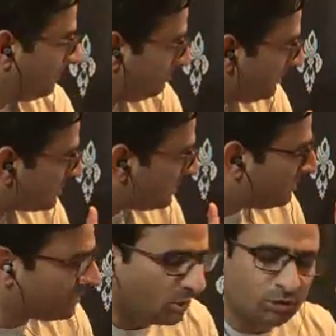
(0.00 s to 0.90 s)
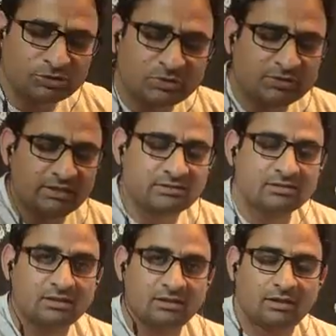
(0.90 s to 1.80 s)
Mr. Bennet also
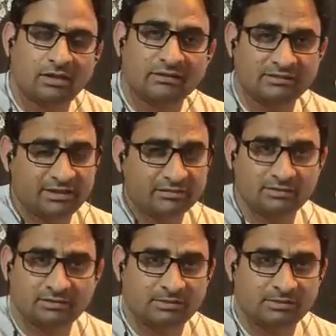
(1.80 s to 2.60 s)
tells her that